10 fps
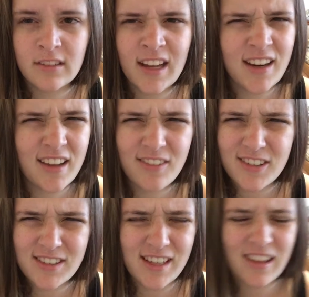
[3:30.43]
I
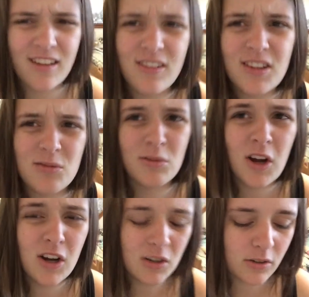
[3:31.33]
never say that. What's
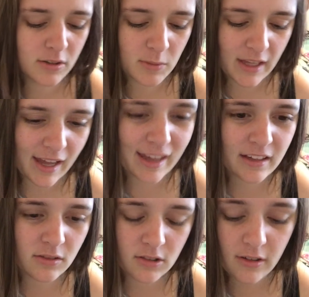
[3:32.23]
wrong with me? I
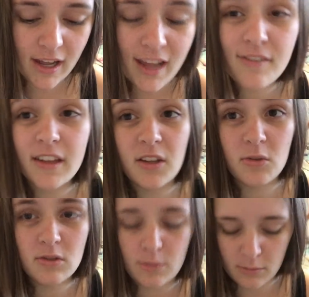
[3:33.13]
don't know. I have like
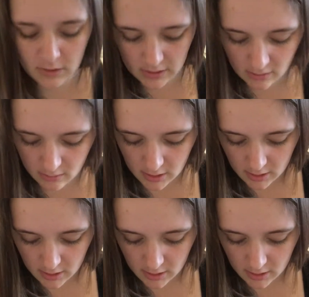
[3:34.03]
goosebumps now.